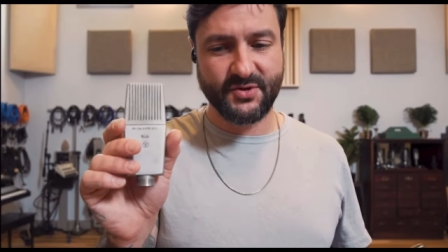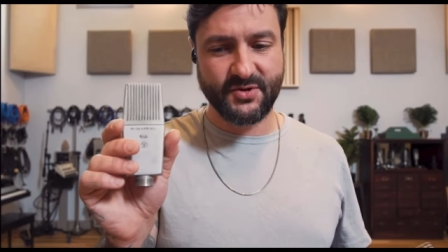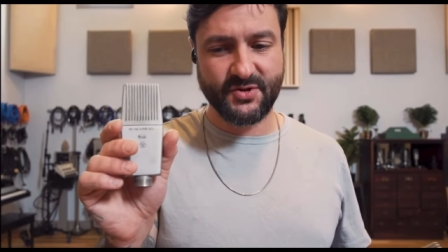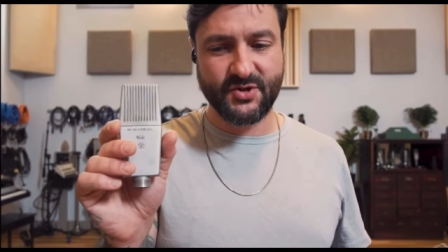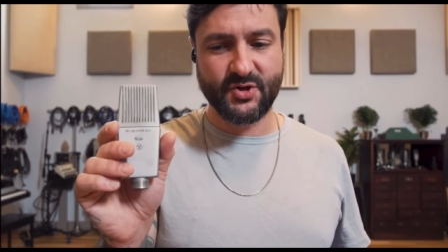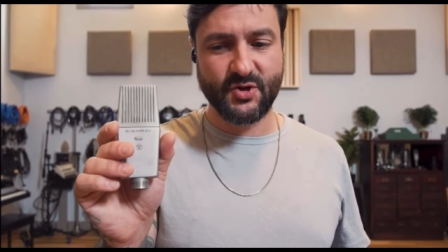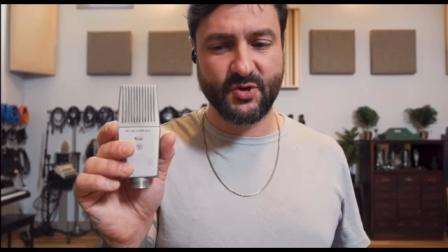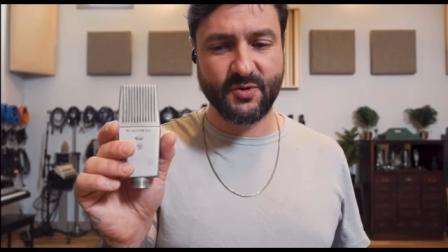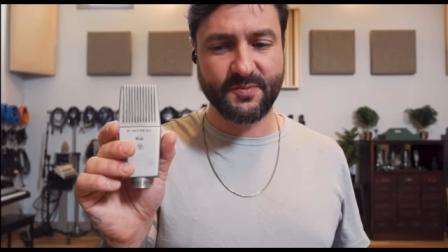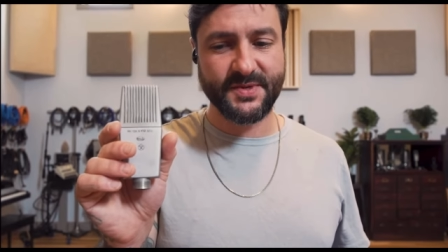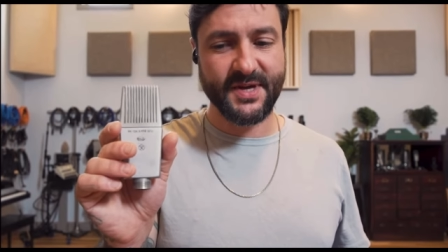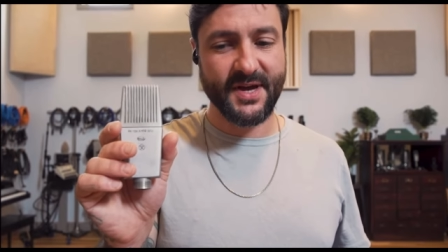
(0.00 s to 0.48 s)

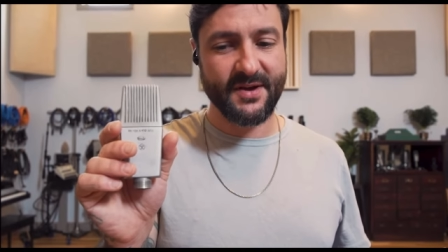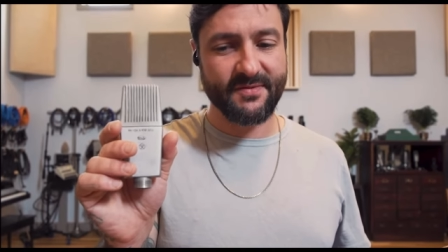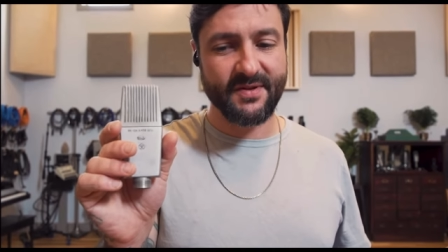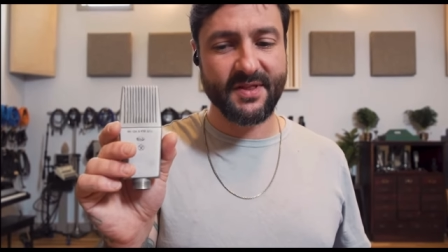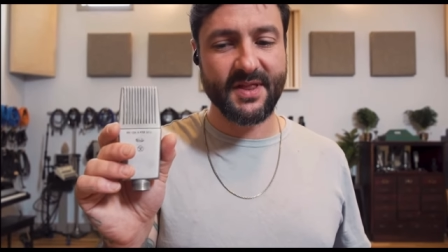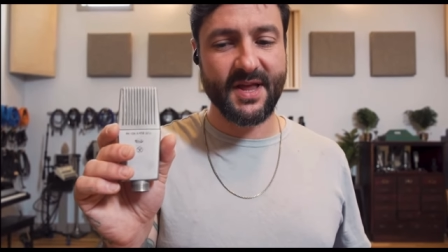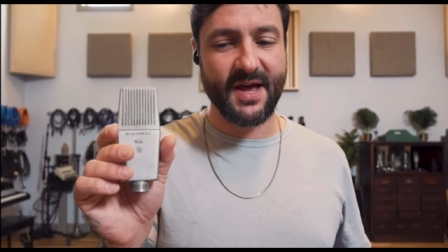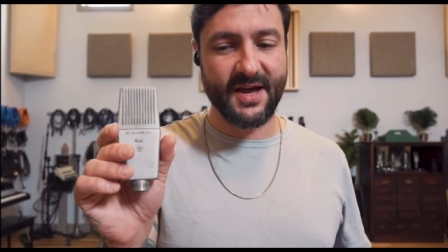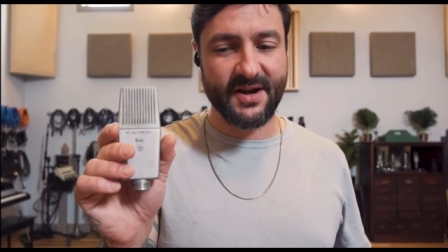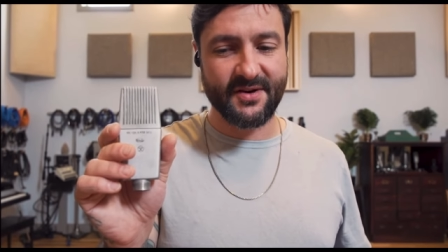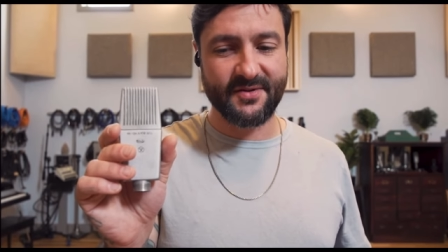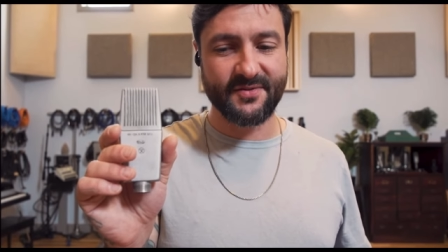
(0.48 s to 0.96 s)
Tubes have a
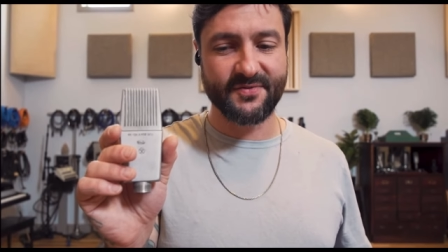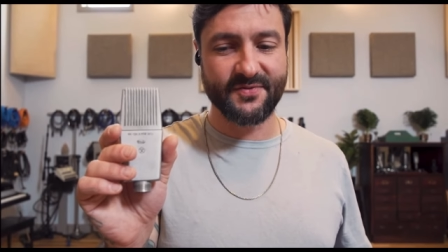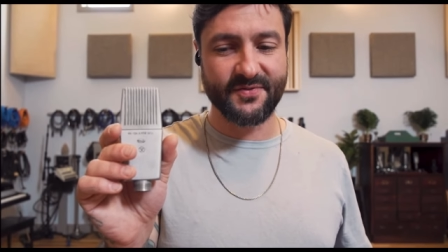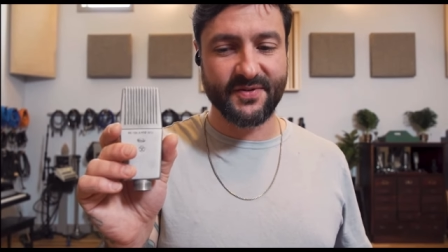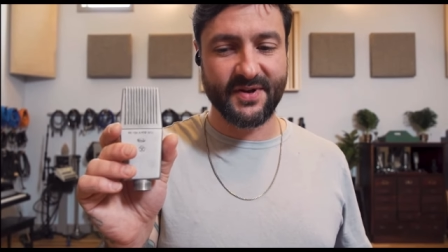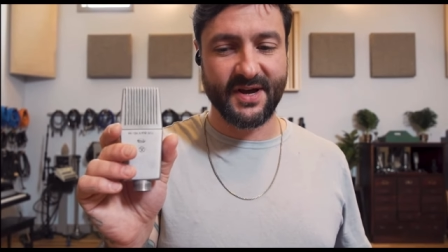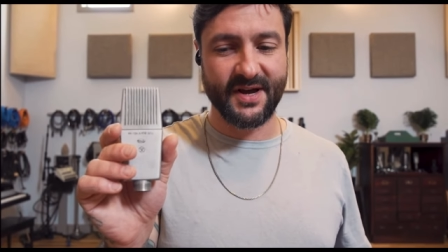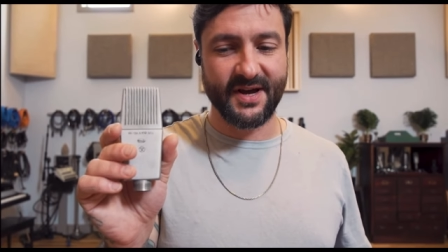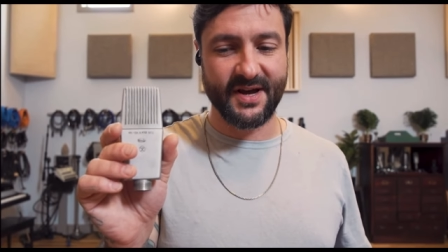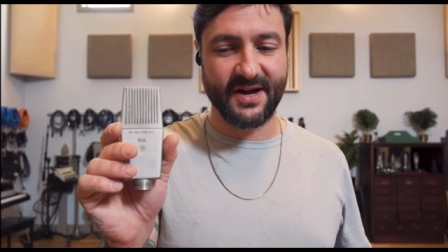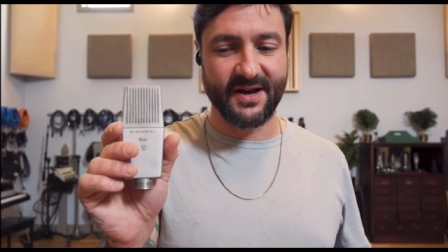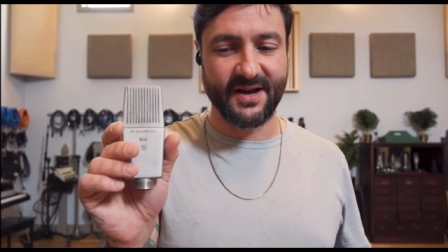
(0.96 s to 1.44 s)
lot of,
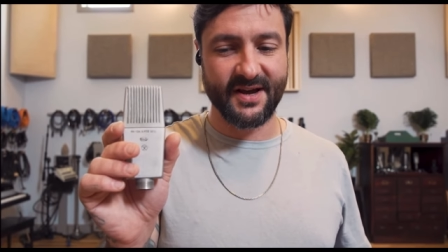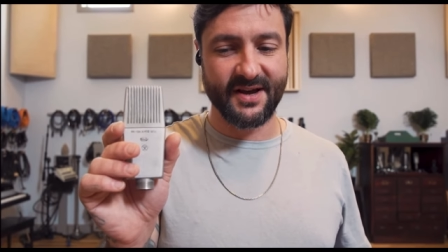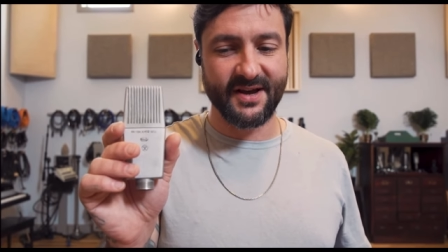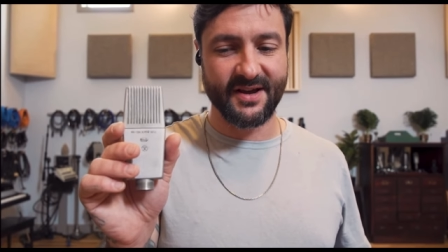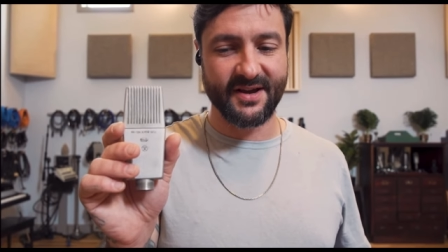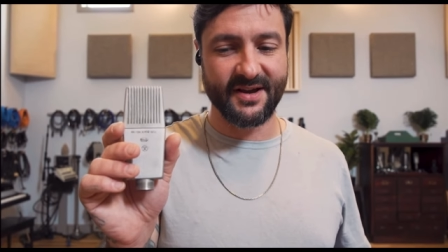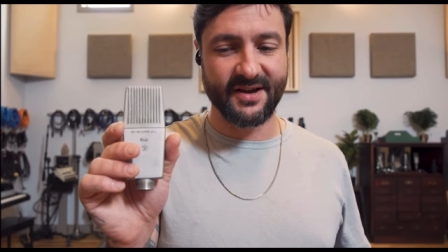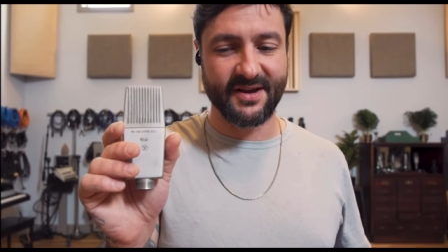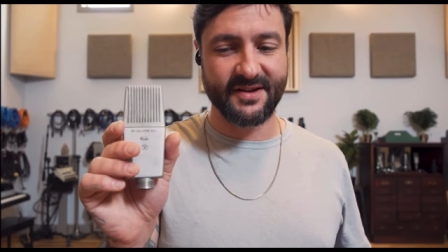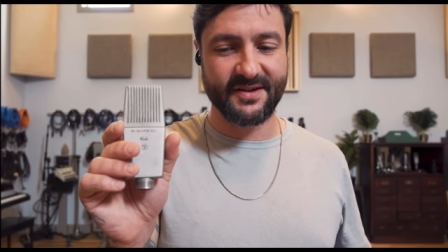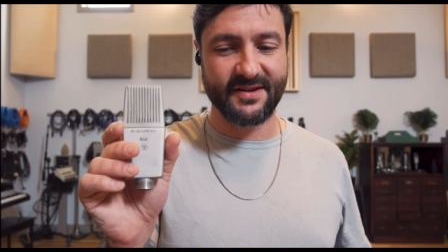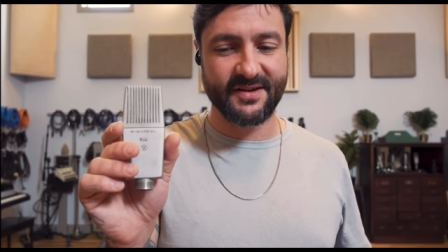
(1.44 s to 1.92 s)

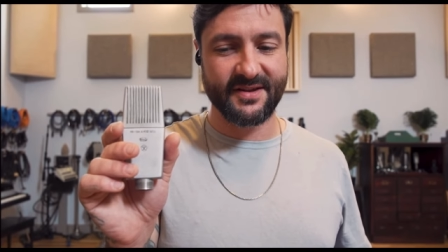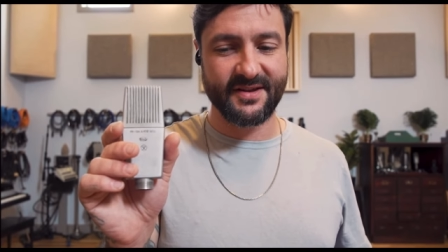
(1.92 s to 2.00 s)
uh,